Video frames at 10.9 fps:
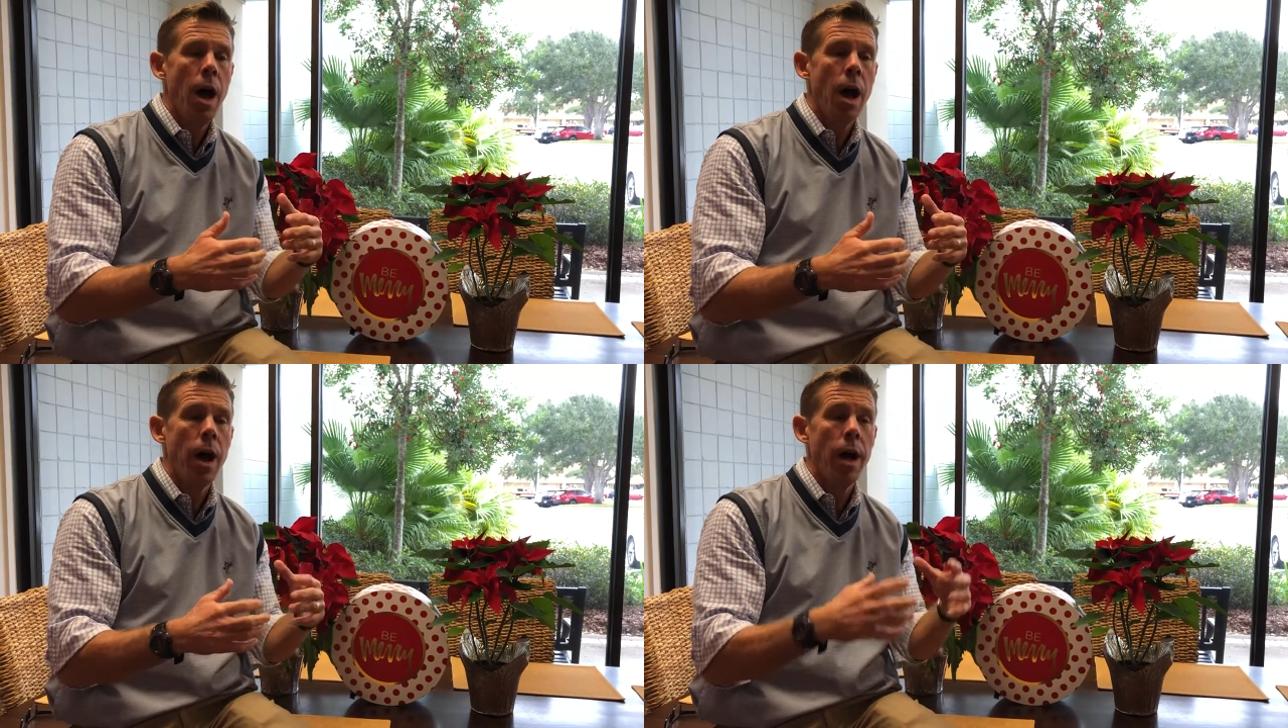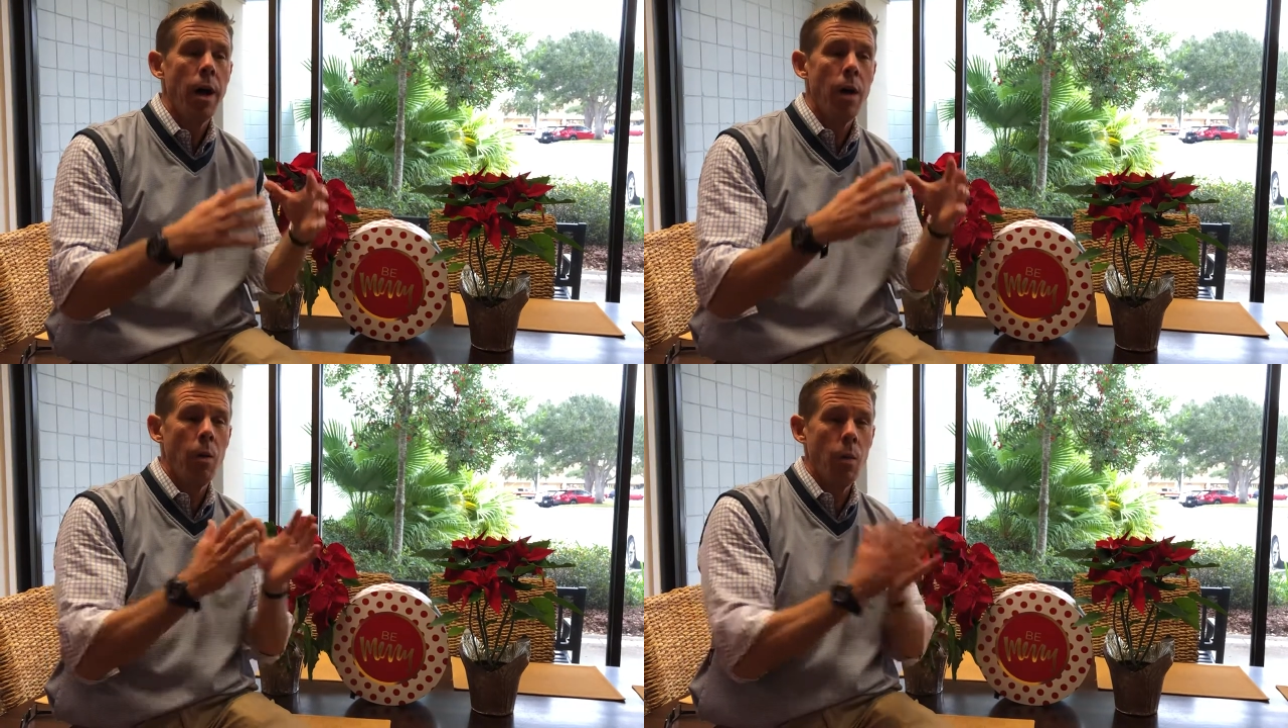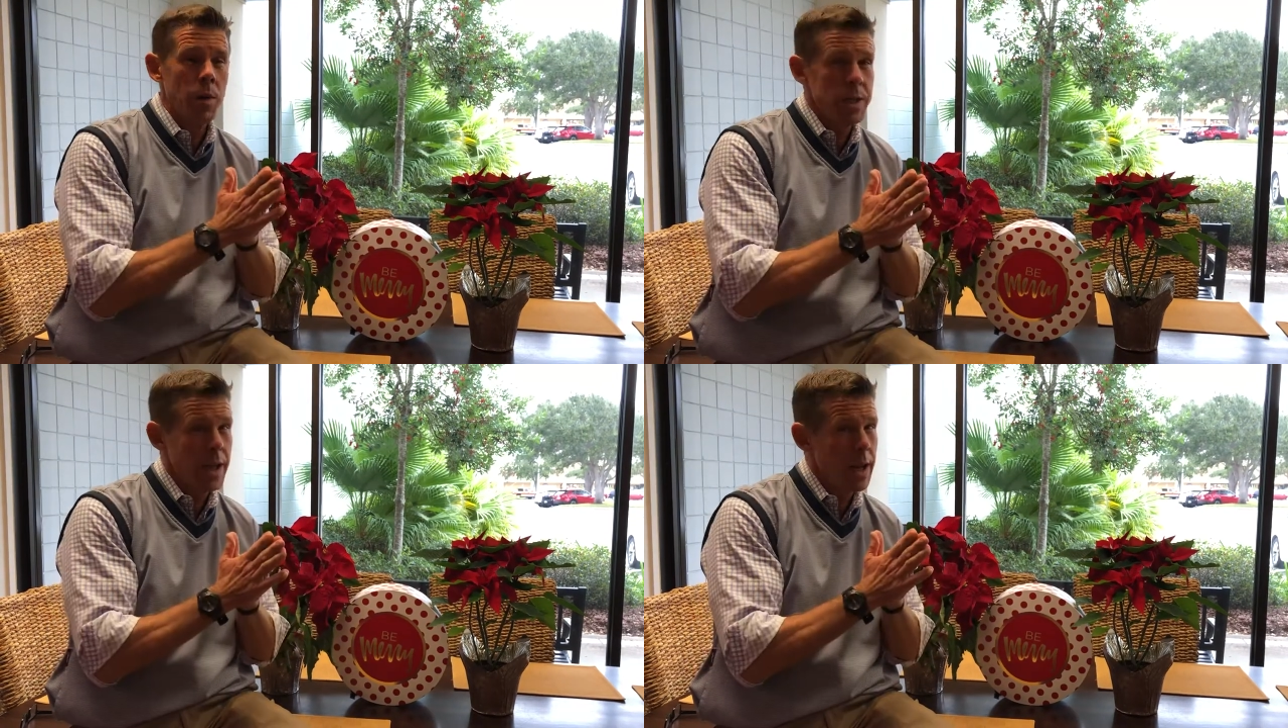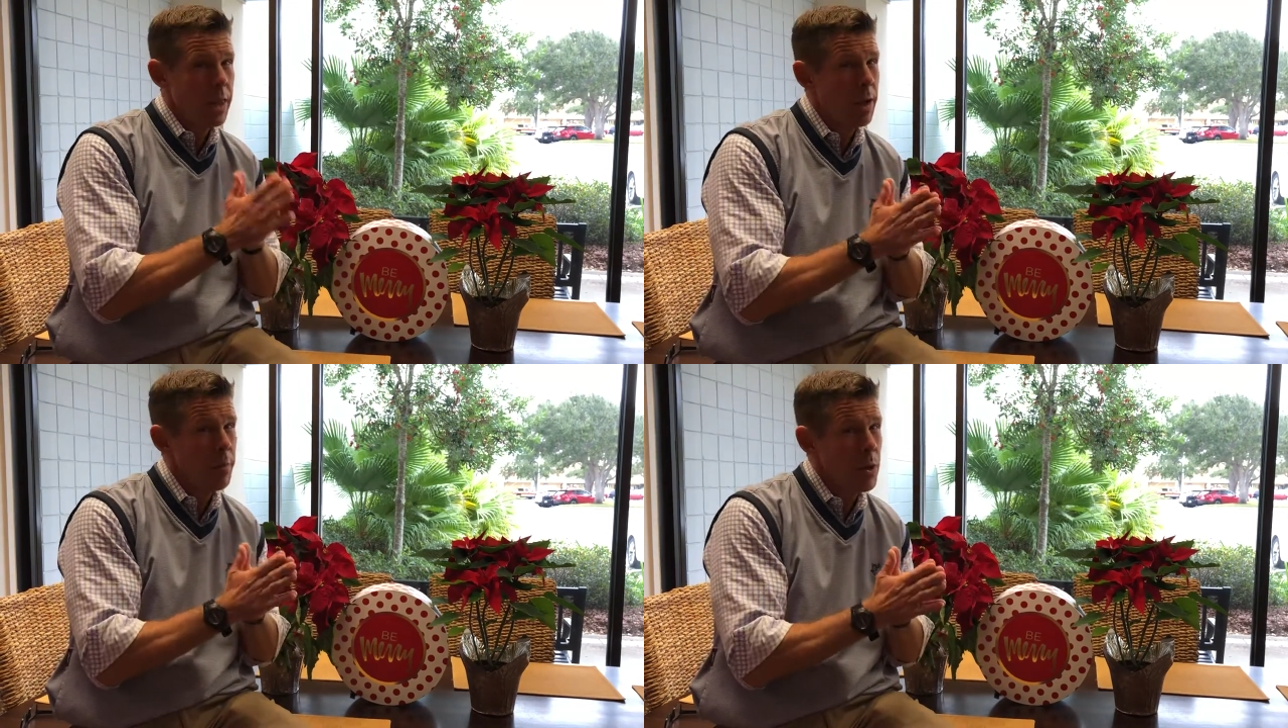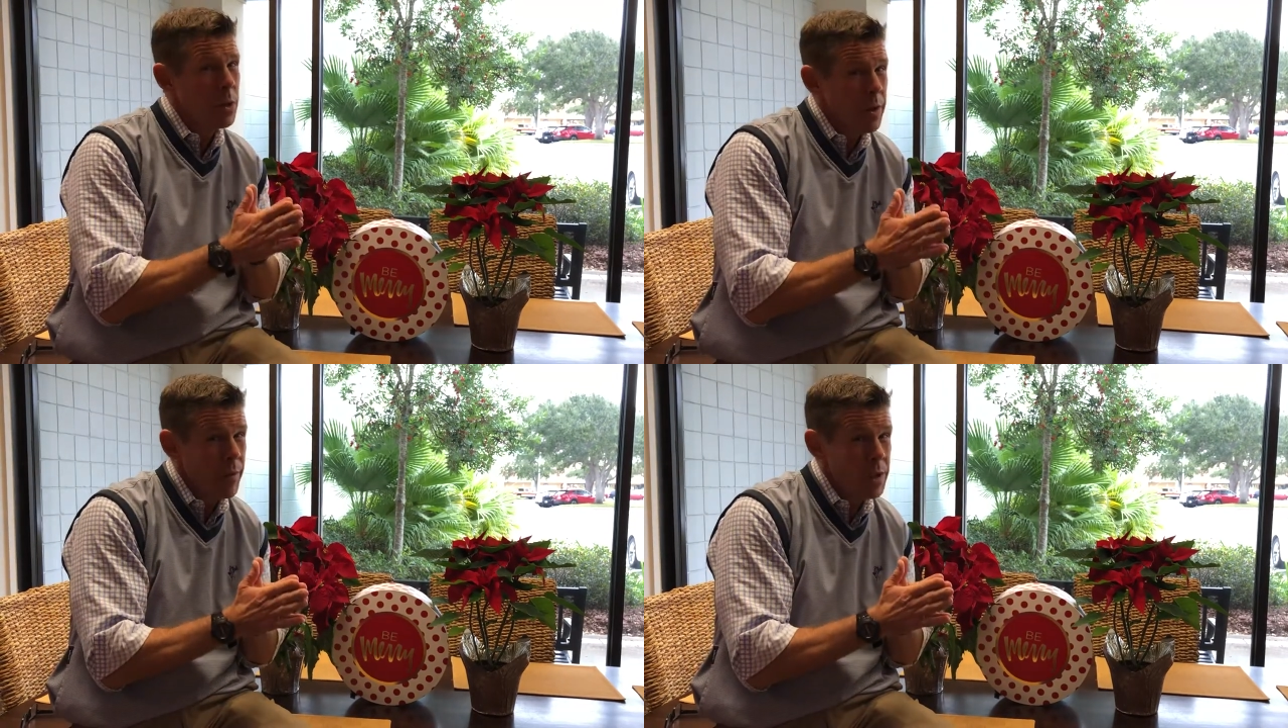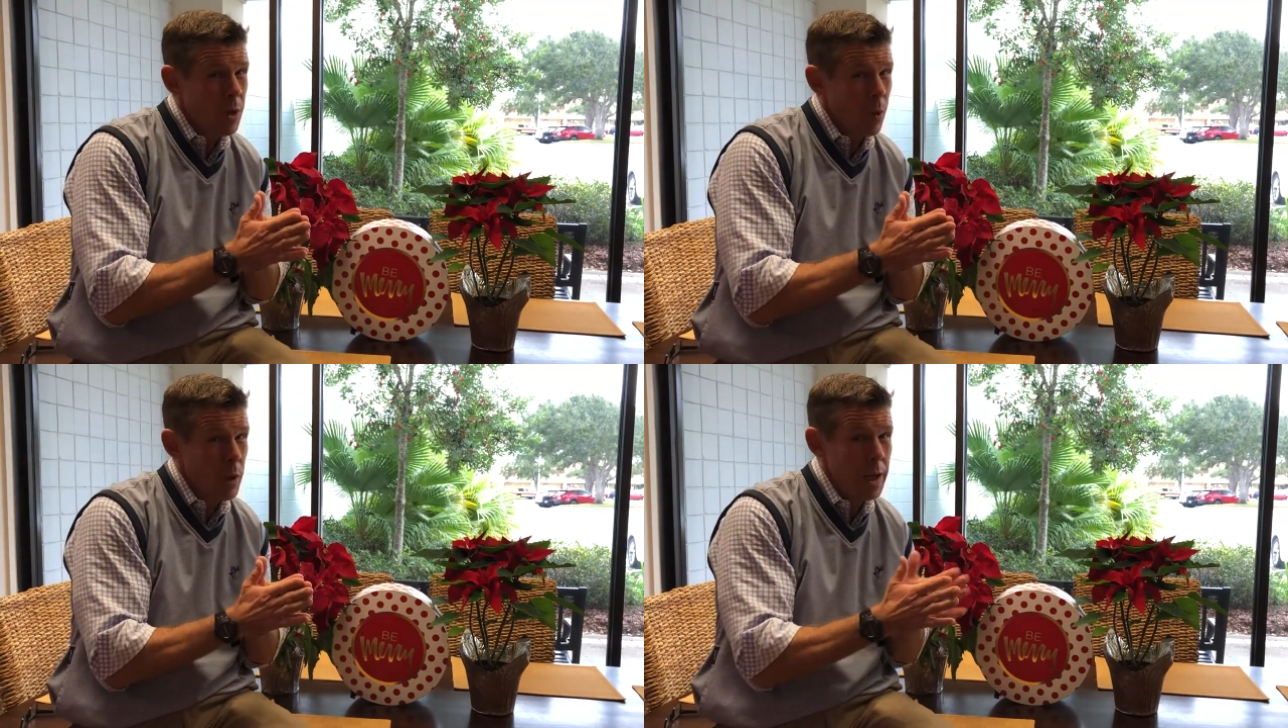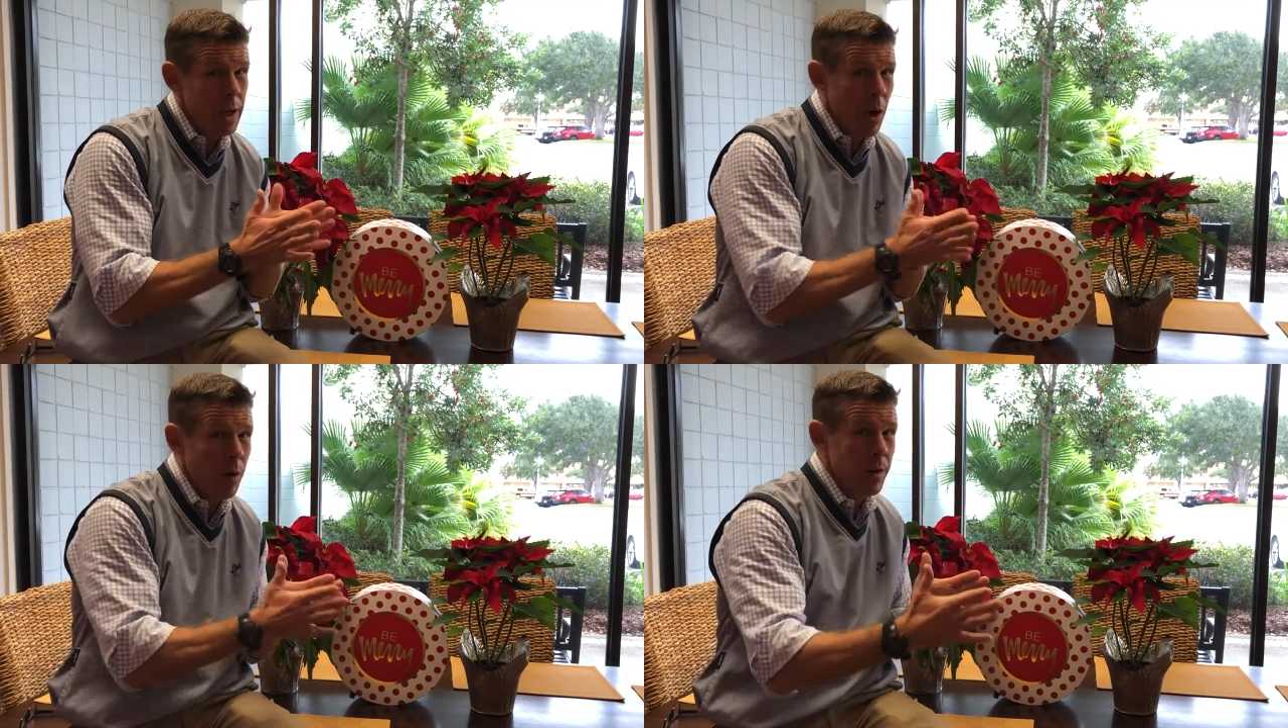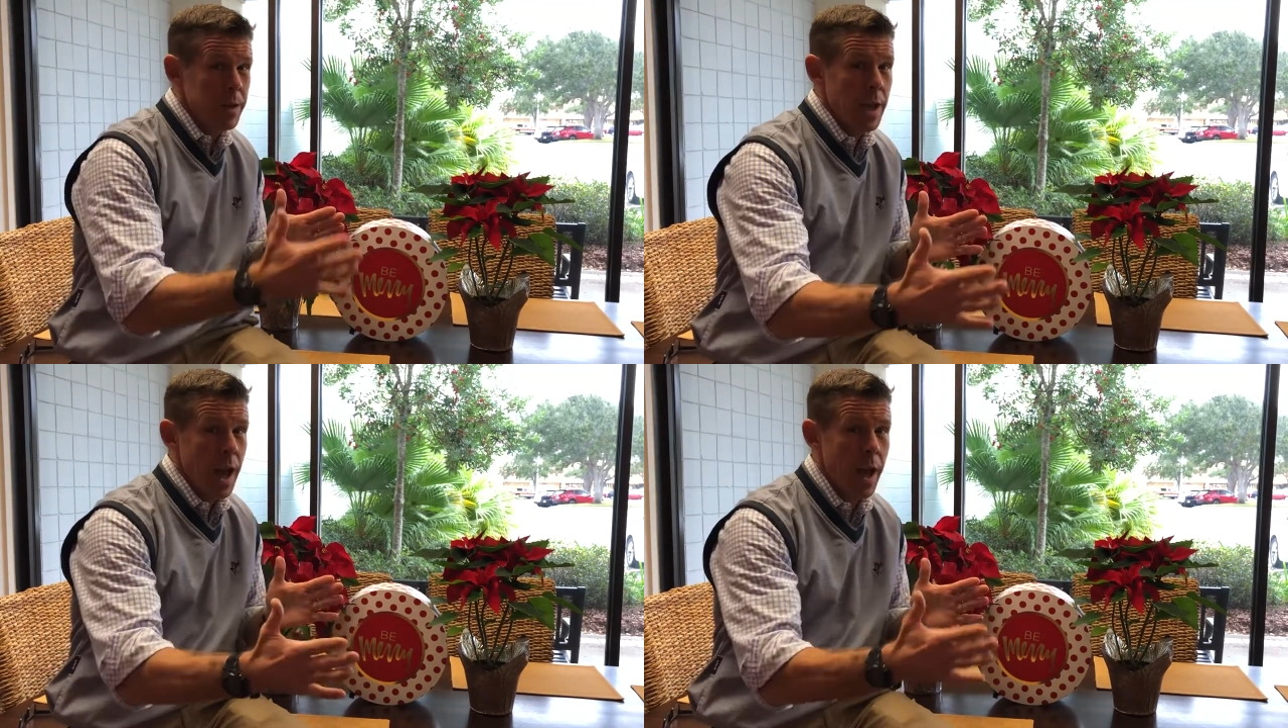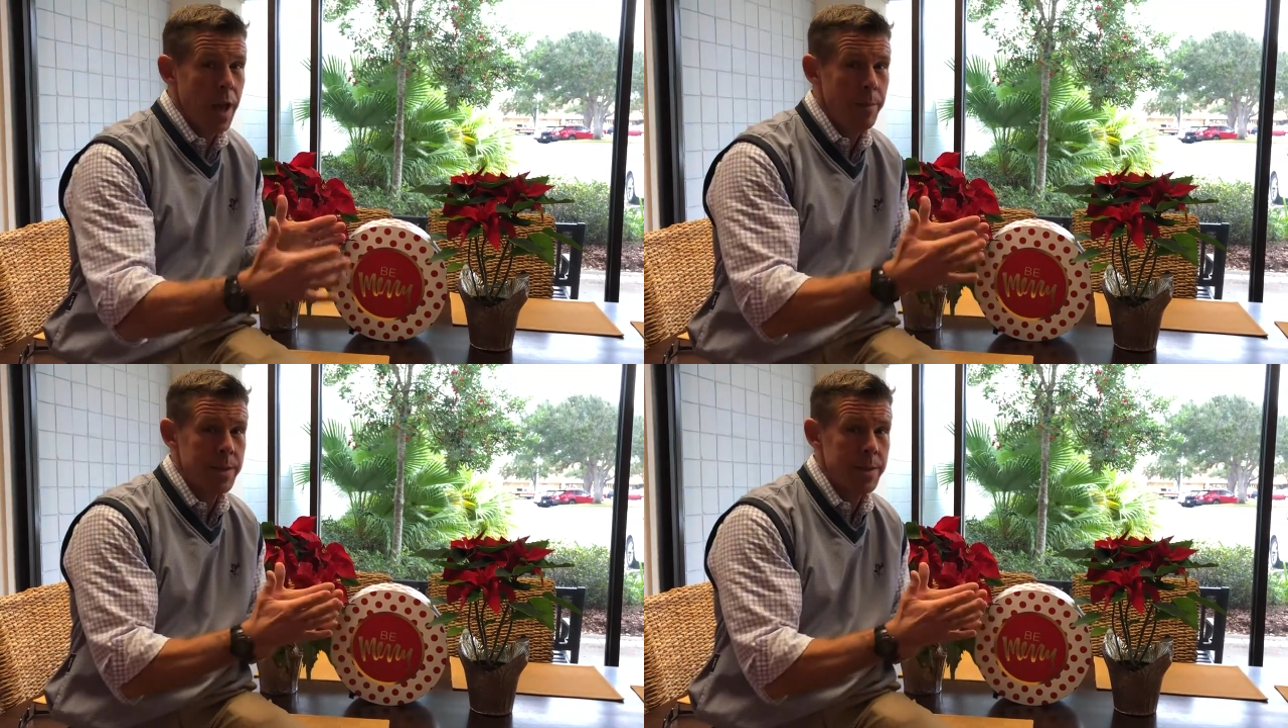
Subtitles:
Once again, I think most of us agree over time,